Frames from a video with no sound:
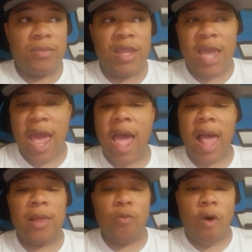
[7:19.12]
Kyle
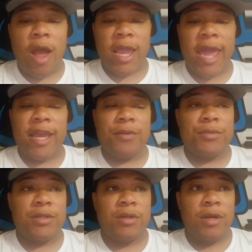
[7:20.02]
Allen won
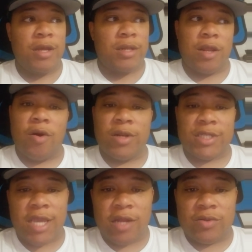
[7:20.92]
games that on the
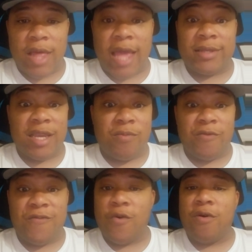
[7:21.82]
schedule I said
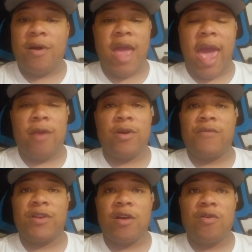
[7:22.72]
before, I don't give
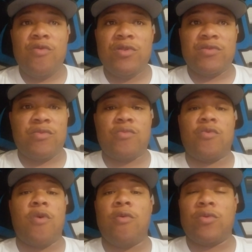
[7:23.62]
a darn who was
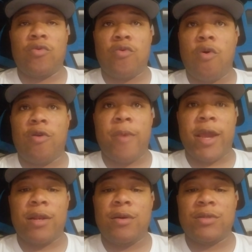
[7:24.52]
quote
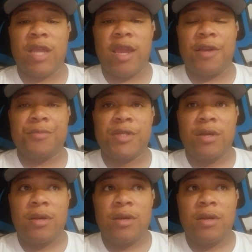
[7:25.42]
quarterbacking those games.